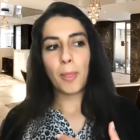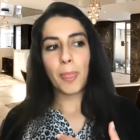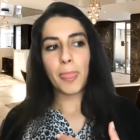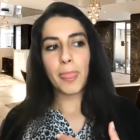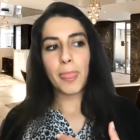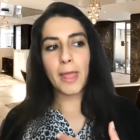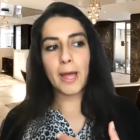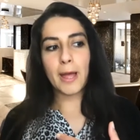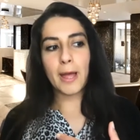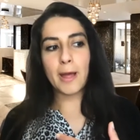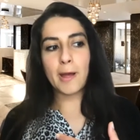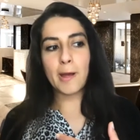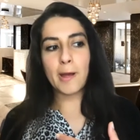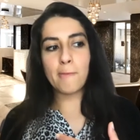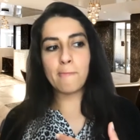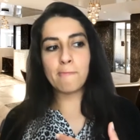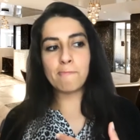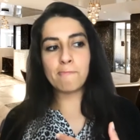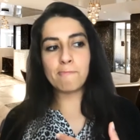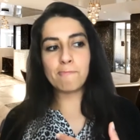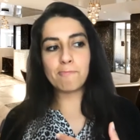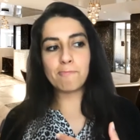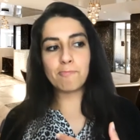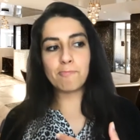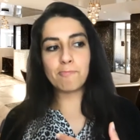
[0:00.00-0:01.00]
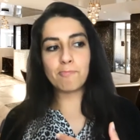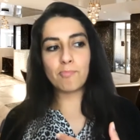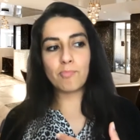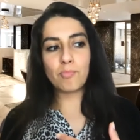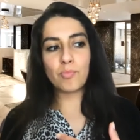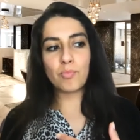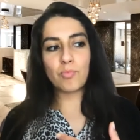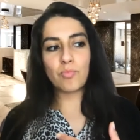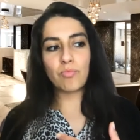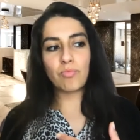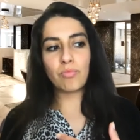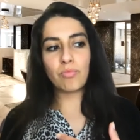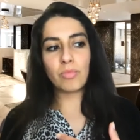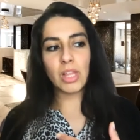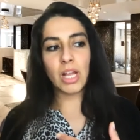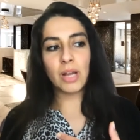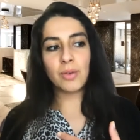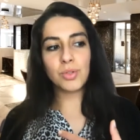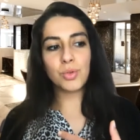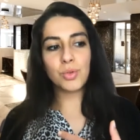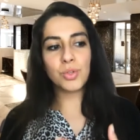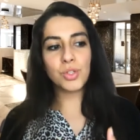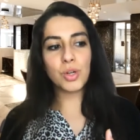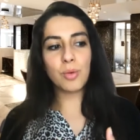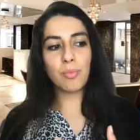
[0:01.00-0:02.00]
um, I was
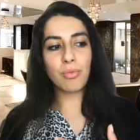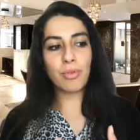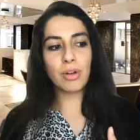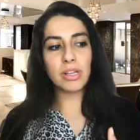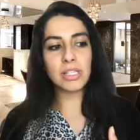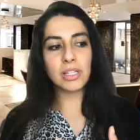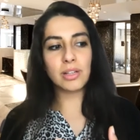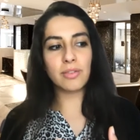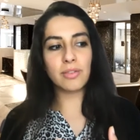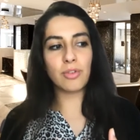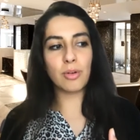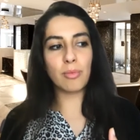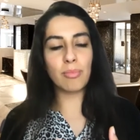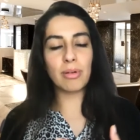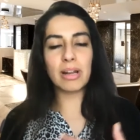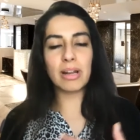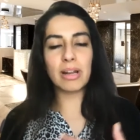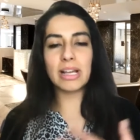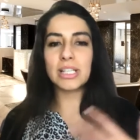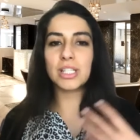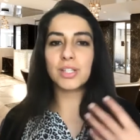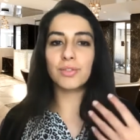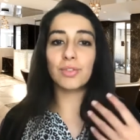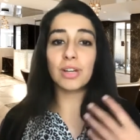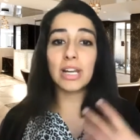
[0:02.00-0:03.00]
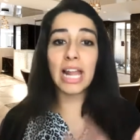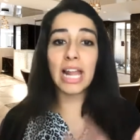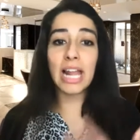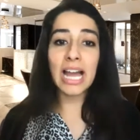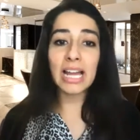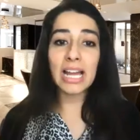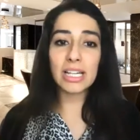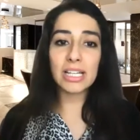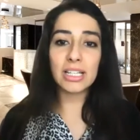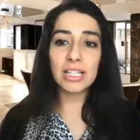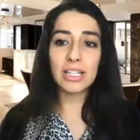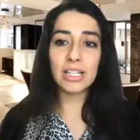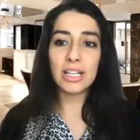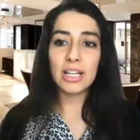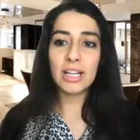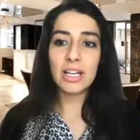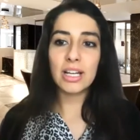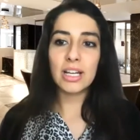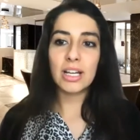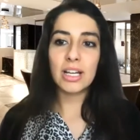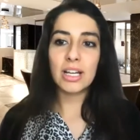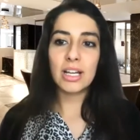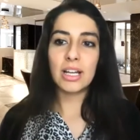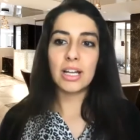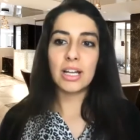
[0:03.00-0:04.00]
always operating from a place of lack
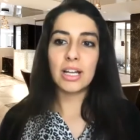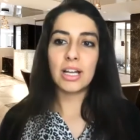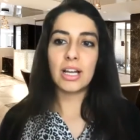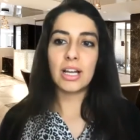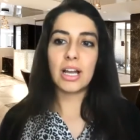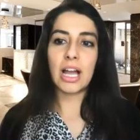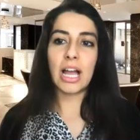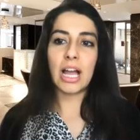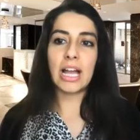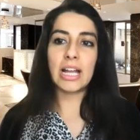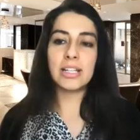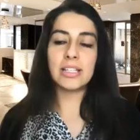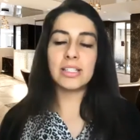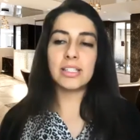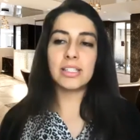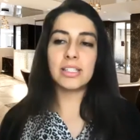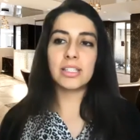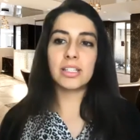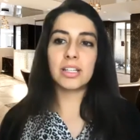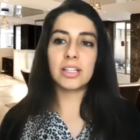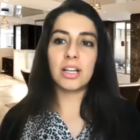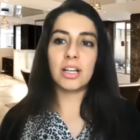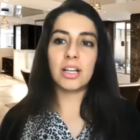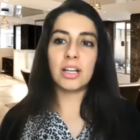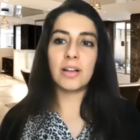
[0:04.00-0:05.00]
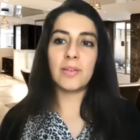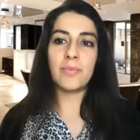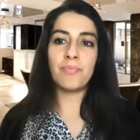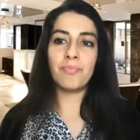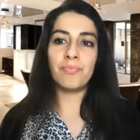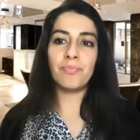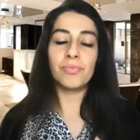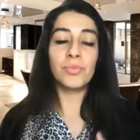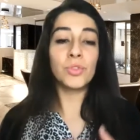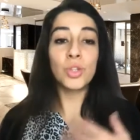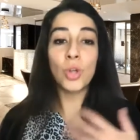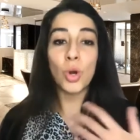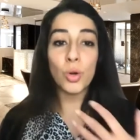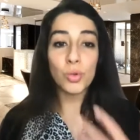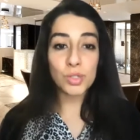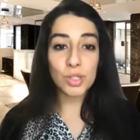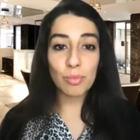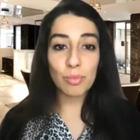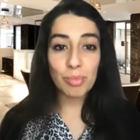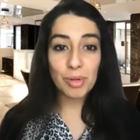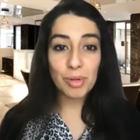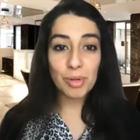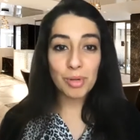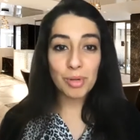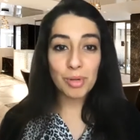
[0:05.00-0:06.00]
and um, not
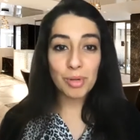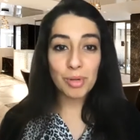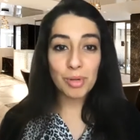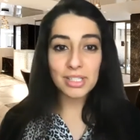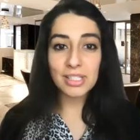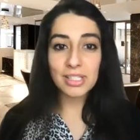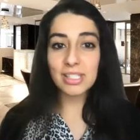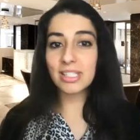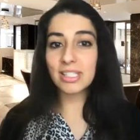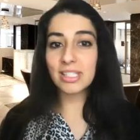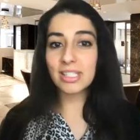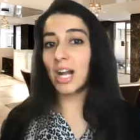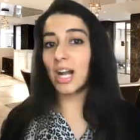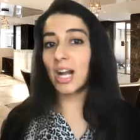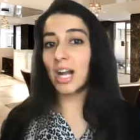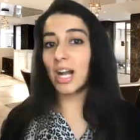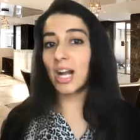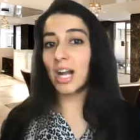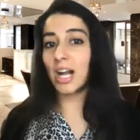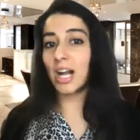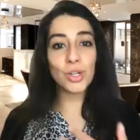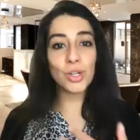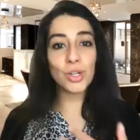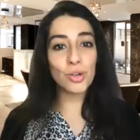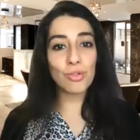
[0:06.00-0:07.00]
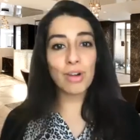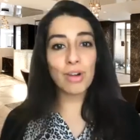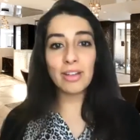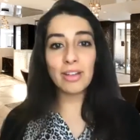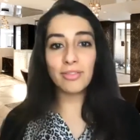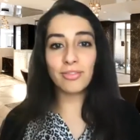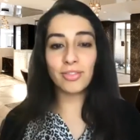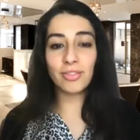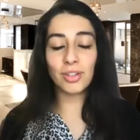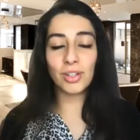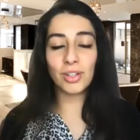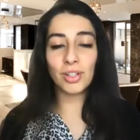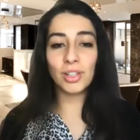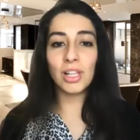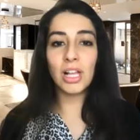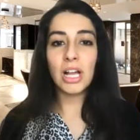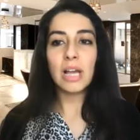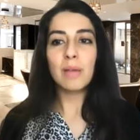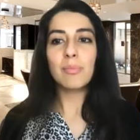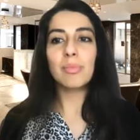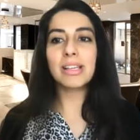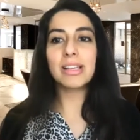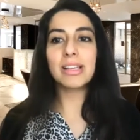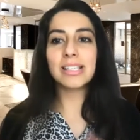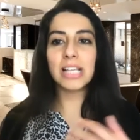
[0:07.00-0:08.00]
abundance. I wasn't grateful
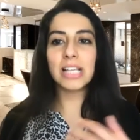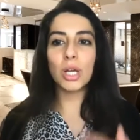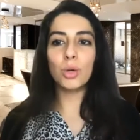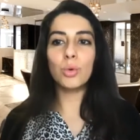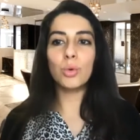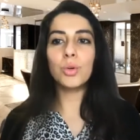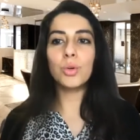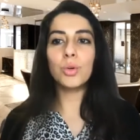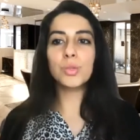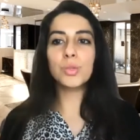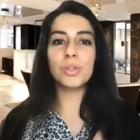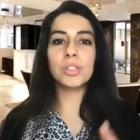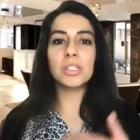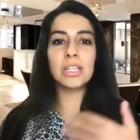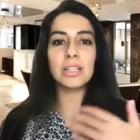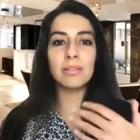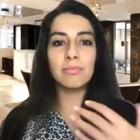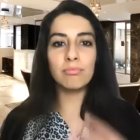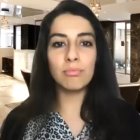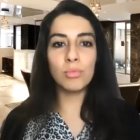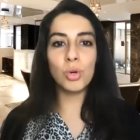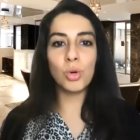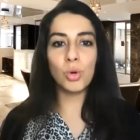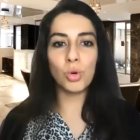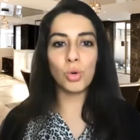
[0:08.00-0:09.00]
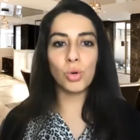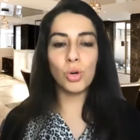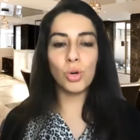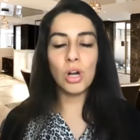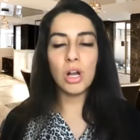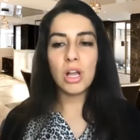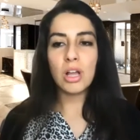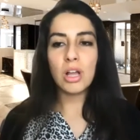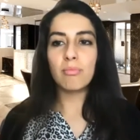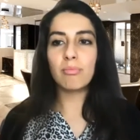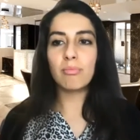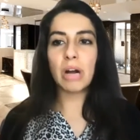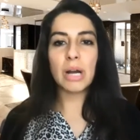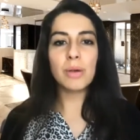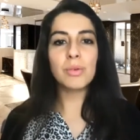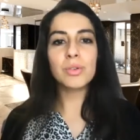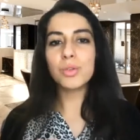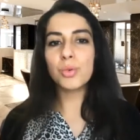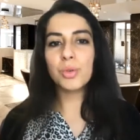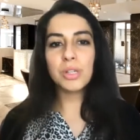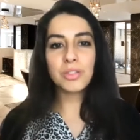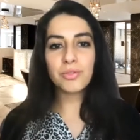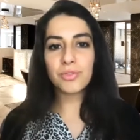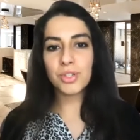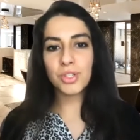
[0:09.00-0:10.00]
because I always wanted more, but I was
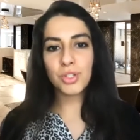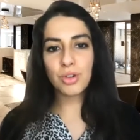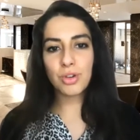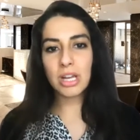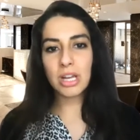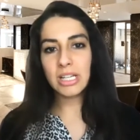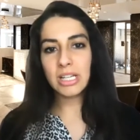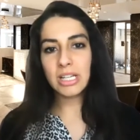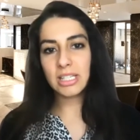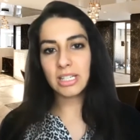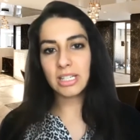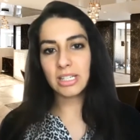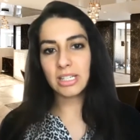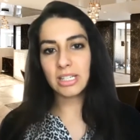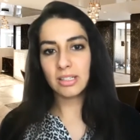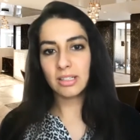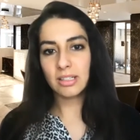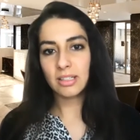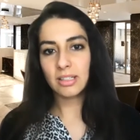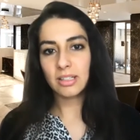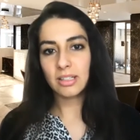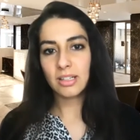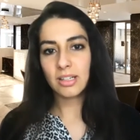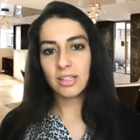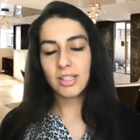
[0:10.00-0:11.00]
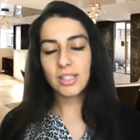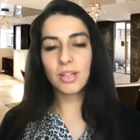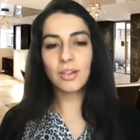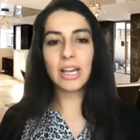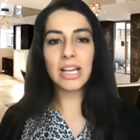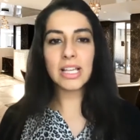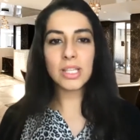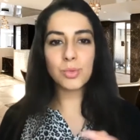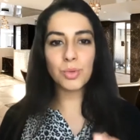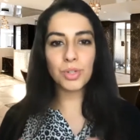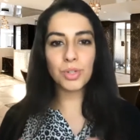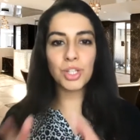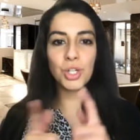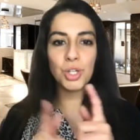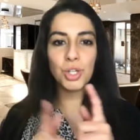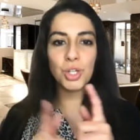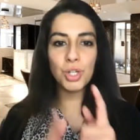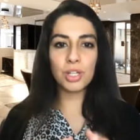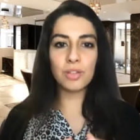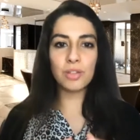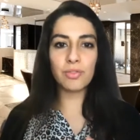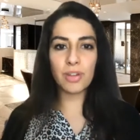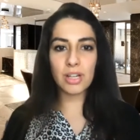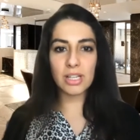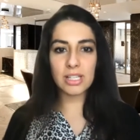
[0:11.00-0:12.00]
always frustrated. So, guess what the
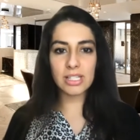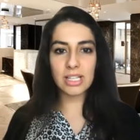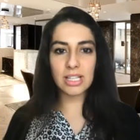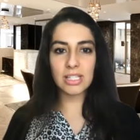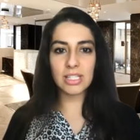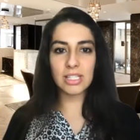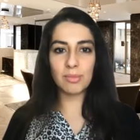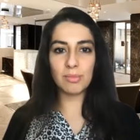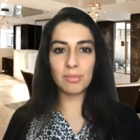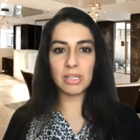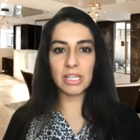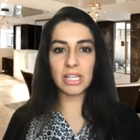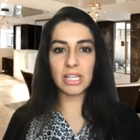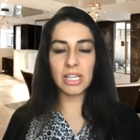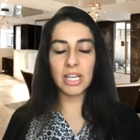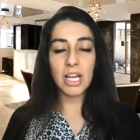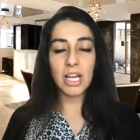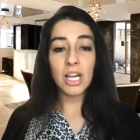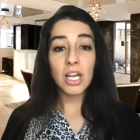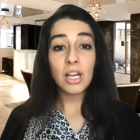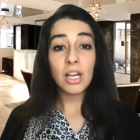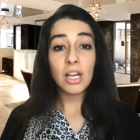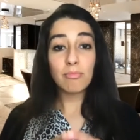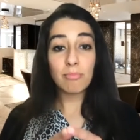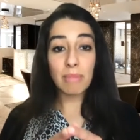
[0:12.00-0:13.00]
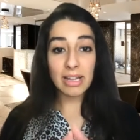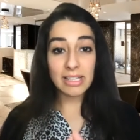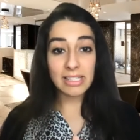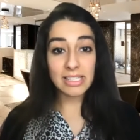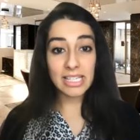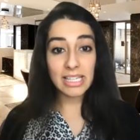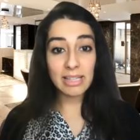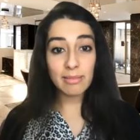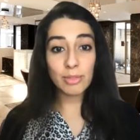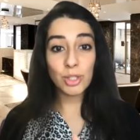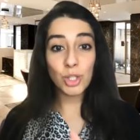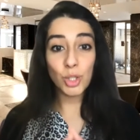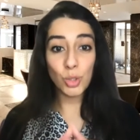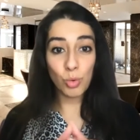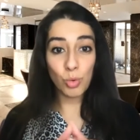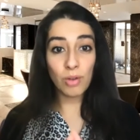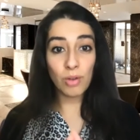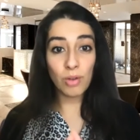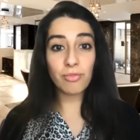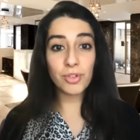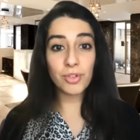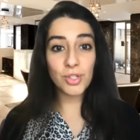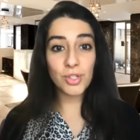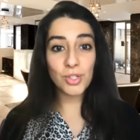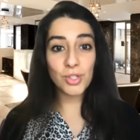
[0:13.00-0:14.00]
universe said to me? Mandy, you
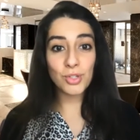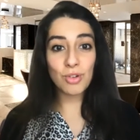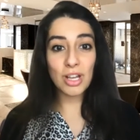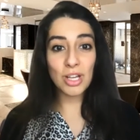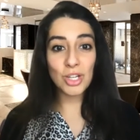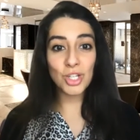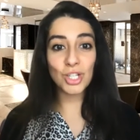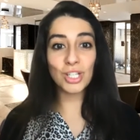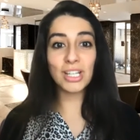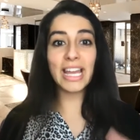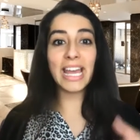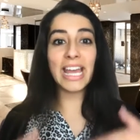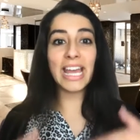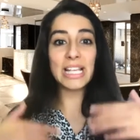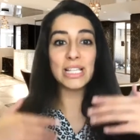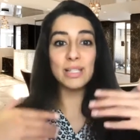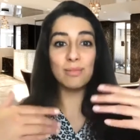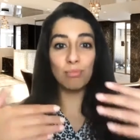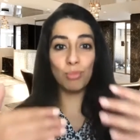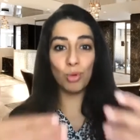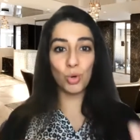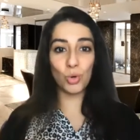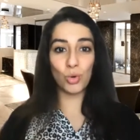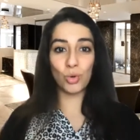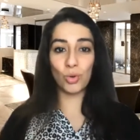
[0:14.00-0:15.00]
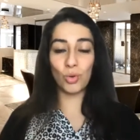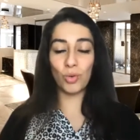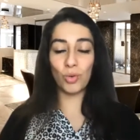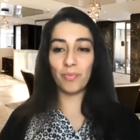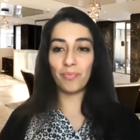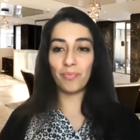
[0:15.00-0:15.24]
want frustration? Here's more.